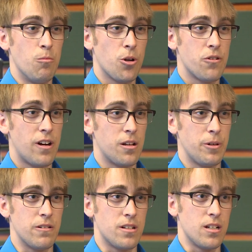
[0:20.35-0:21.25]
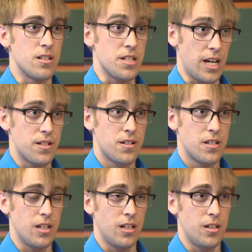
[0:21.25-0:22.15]
modern roundabout does,
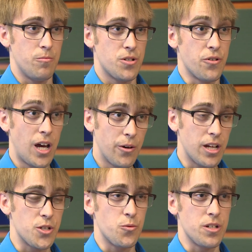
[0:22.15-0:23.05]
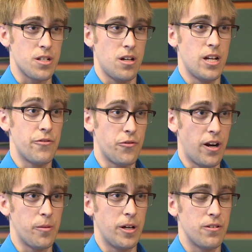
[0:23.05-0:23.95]
yes. So nowadays we design every
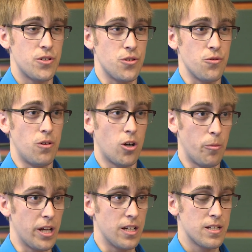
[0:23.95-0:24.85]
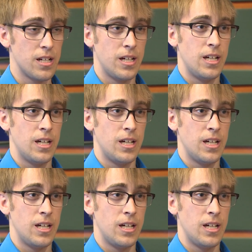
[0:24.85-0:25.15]
roundabout to accommodate